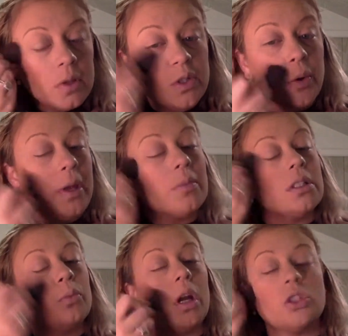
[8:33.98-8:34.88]

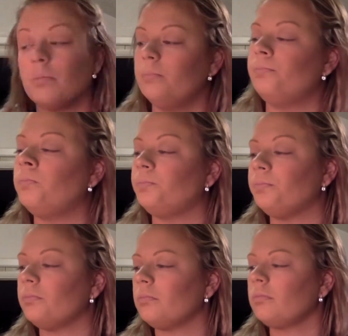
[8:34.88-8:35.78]
pigmented blush,
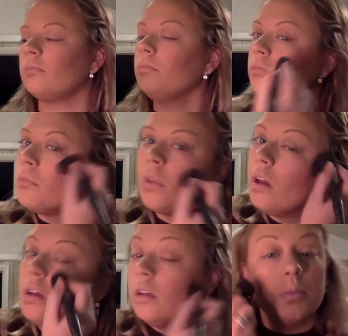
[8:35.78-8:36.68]
but it
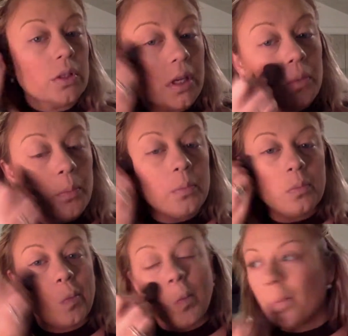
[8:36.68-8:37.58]
gives a pretty
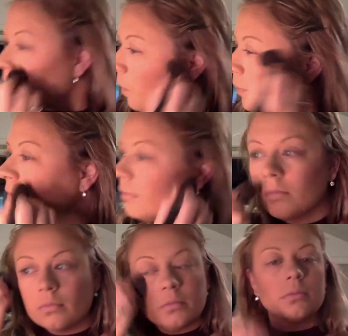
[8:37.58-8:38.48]
flush to the cheeks.
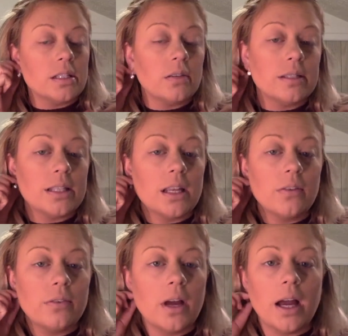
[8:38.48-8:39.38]
So instead
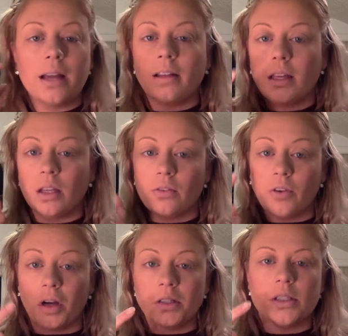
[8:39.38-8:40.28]
of highlighting
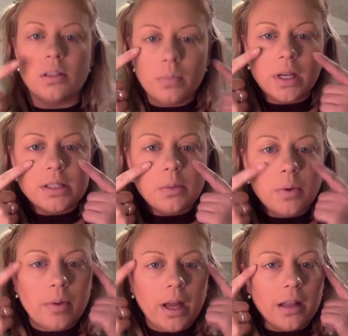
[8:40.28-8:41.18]
first, because I
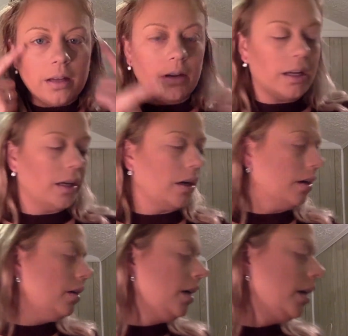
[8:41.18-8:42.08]
put my highlight right
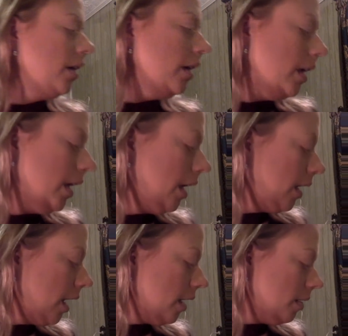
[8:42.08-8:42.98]
here,
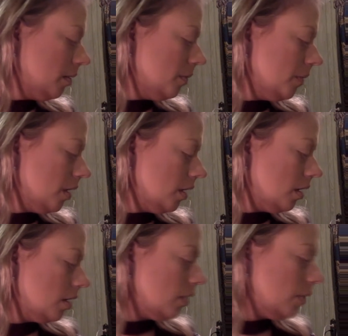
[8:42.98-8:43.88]
and I am
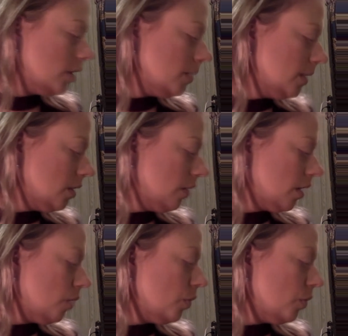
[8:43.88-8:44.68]
going to be doing a